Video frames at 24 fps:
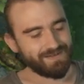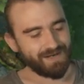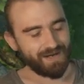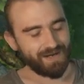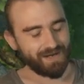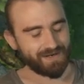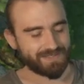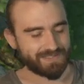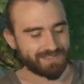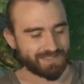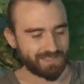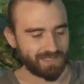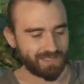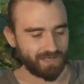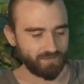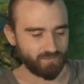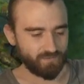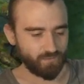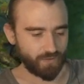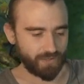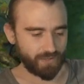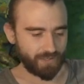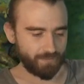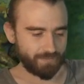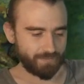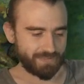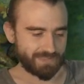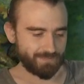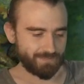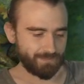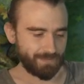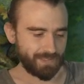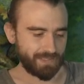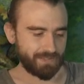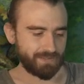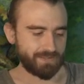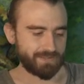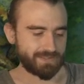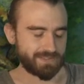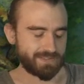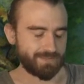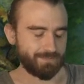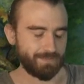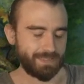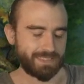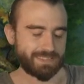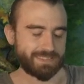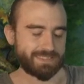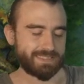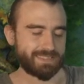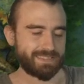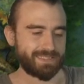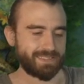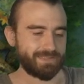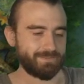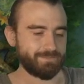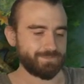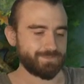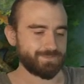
I just love when I misplay. It's the best.